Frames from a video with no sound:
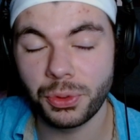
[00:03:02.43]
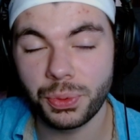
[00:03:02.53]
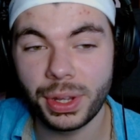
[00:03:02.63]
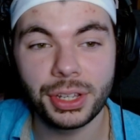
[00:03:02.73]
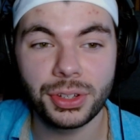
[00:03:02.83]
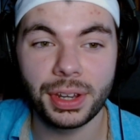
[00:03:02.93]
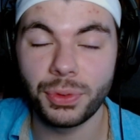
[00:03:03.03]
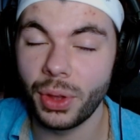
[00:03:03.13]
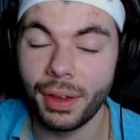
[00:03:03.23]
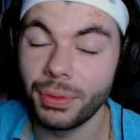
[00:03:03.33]
through Twitch
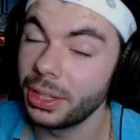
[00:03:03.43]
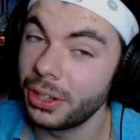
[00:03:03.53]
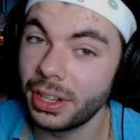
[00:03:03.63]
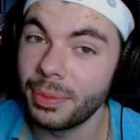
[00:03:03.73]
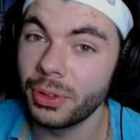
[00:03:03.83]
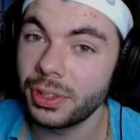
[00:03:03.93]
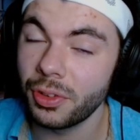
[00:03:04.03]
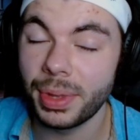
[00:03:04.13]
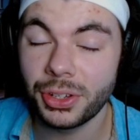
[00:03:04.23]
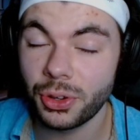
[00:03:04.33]
if you have really good emotes.
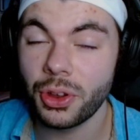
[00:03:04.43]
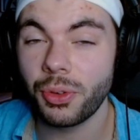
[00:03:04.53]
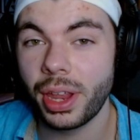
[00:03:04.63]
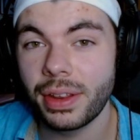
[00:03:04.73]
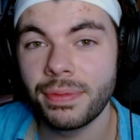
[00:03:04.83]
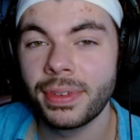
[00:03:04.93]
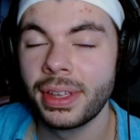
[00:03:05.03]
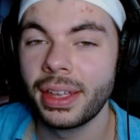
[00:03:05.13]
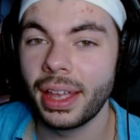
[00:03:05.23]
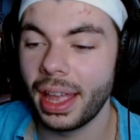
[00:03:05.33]
So make sure you're creative
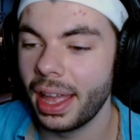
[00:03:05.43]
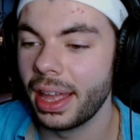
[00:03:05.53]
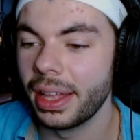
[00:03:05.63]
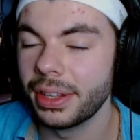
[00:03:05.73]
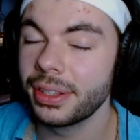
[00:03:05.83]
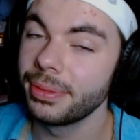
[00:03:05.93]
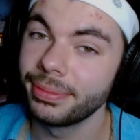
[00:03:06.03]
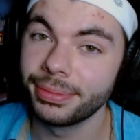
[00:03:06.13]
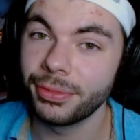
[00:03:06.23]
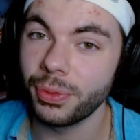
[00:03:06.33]
and
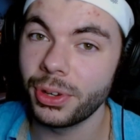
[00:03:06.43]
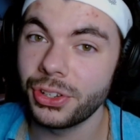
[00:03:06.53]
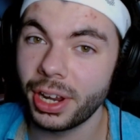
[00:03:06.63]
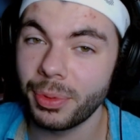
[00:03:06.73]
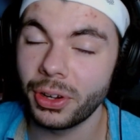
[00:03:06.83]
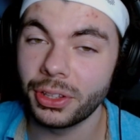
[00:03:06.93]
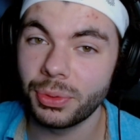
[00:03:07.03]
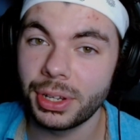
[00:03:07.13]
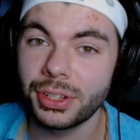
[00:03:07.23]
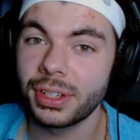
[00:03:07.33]
feel free to check me out on
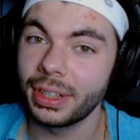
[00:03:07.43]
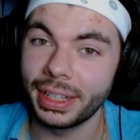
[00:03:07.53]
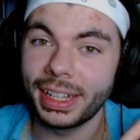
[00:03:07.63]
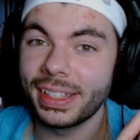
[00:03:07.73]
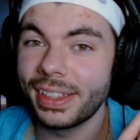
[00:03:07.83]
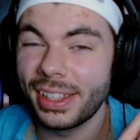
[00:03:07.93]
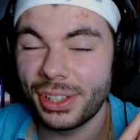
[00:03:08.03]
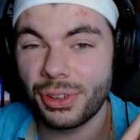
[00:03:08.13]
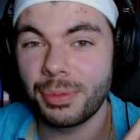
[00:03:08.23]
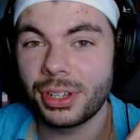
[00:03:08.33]
Twitch. Link is in the
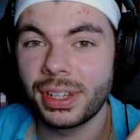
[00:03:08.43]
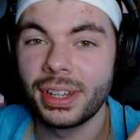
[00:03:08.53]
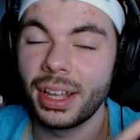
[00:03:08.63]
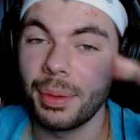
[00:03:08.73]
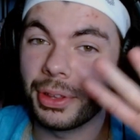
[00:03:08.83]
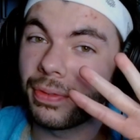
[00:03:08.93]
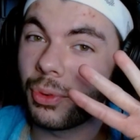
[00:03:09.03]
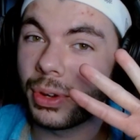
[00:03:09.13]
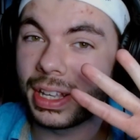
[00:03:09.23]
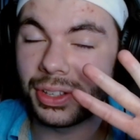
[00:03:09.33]
description. I'm there
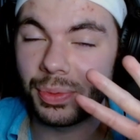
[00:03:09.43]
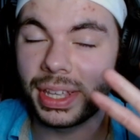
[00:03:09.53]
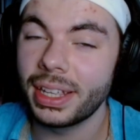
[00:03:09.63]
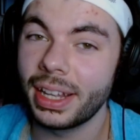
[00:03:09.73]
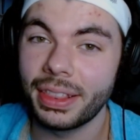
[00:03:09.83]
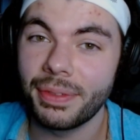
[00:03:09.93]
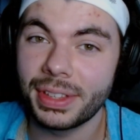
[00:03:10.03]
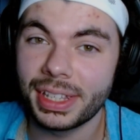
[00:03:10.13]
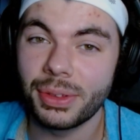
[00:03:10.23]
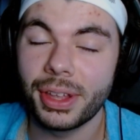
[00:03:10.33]
4 days a week and I'd love
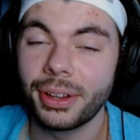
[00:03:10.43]
to see you